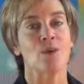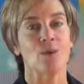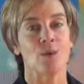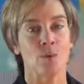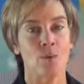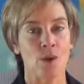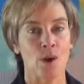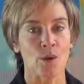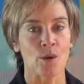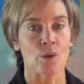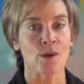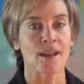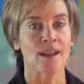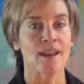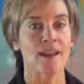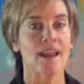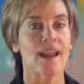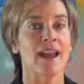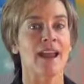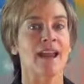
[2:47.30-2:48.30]

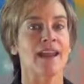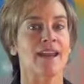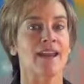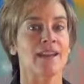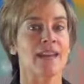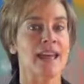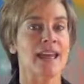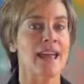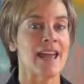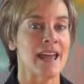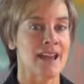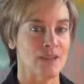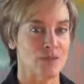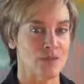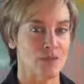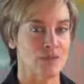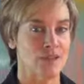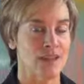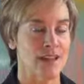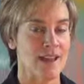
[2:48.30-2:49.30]
growing and
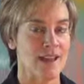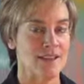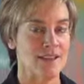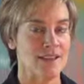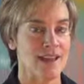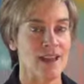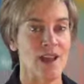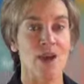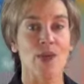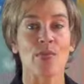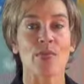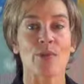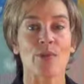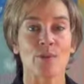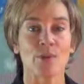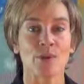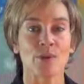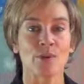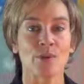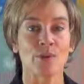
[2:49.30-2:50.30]
exercising
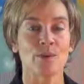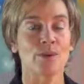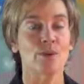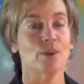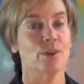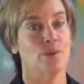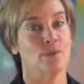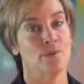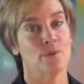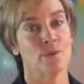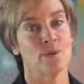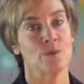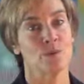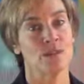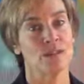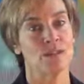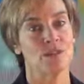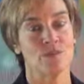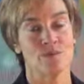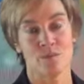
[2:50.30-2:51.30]
through your full
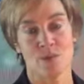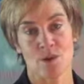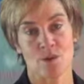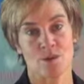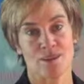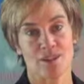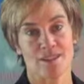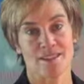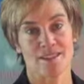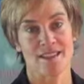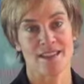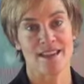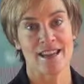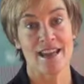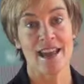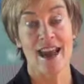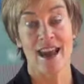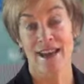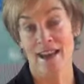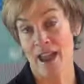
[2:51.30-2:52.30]
range of motion
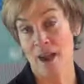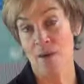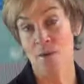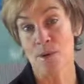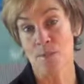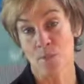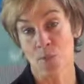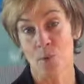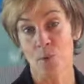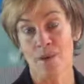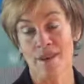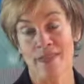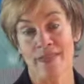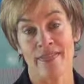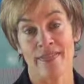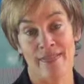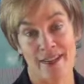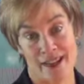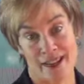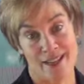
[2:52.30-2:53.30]
and how important
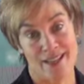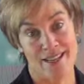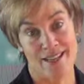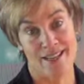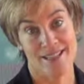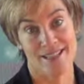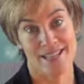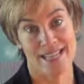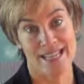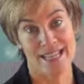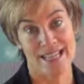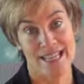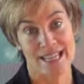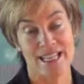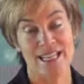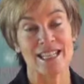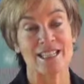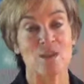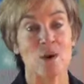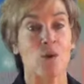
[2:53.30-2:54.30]
that is
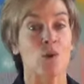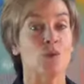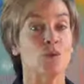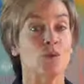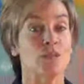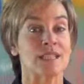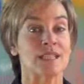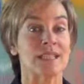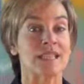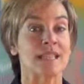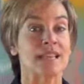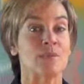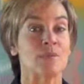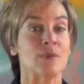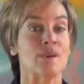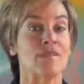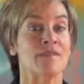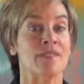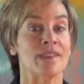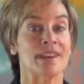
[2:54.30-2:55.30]
in the whole scheme
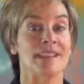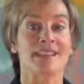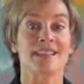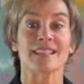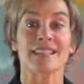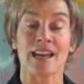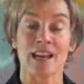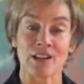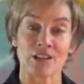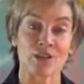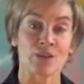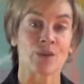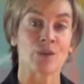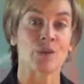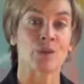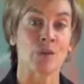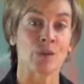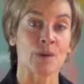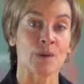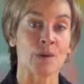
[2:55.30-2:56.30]
of things as you're
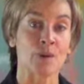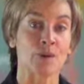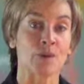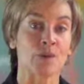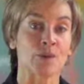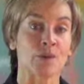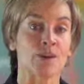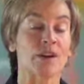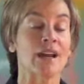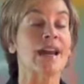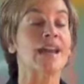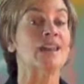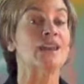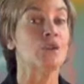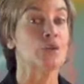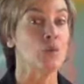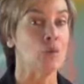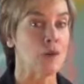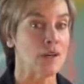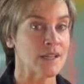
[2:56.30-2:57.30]
growing older and
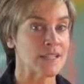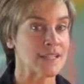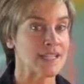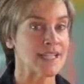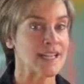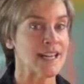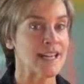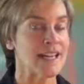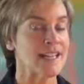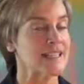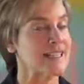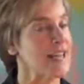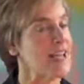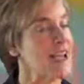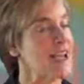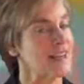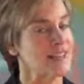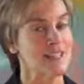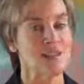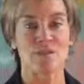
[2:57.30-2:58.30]
you want to stay as
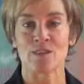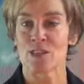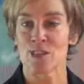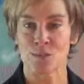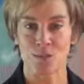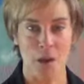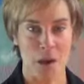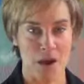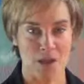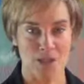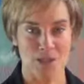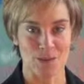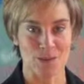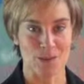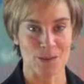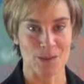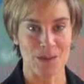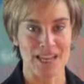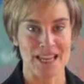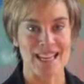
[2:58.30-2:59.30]
active as
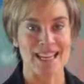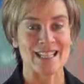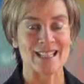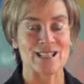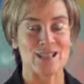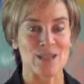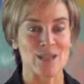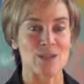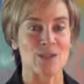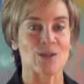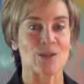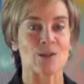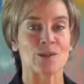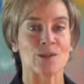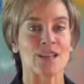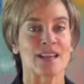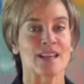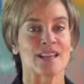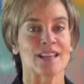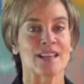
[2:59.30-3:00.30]
possible to do
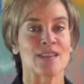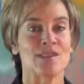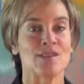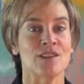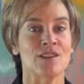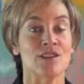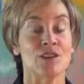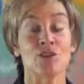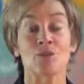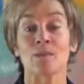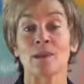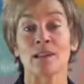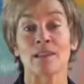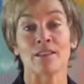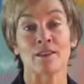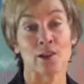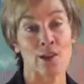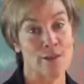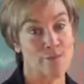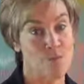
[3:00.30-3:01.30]
those activities you've been
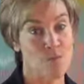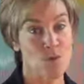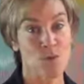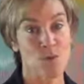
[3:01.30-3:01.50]
looking